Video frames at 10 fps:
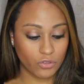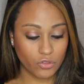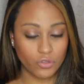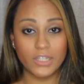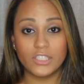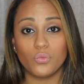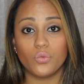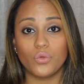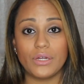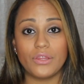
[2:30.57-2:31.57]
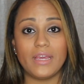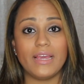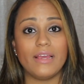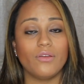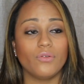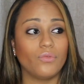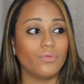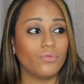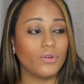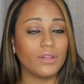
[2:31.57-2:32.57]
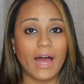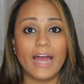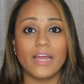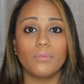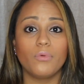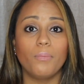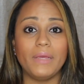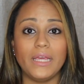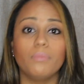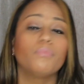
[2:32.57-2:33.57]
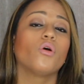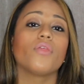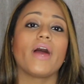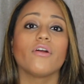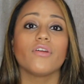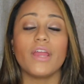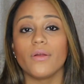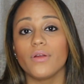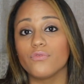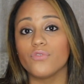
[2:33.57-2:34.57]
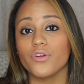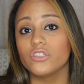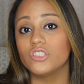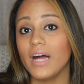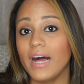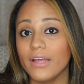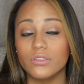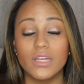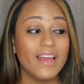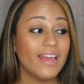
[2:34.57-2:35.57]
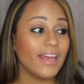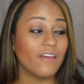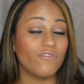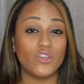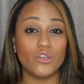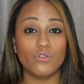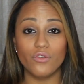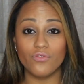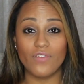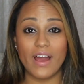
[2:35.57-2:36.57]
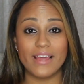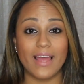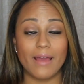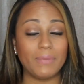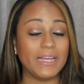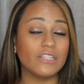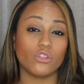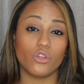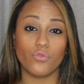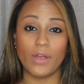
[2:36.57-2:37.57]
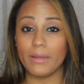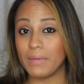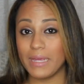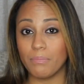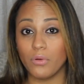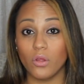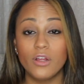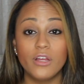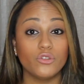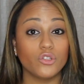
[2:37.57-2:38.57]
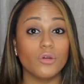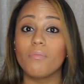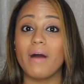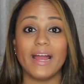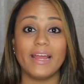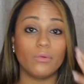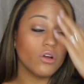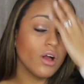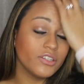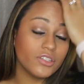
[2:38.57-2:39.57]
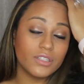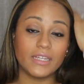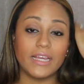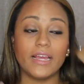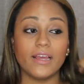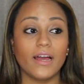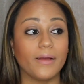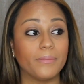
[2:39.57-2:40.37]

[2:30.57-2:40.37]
trustworthy, reliable people that are caring for your child. If you don't find that peace with the right people, your mind will constantly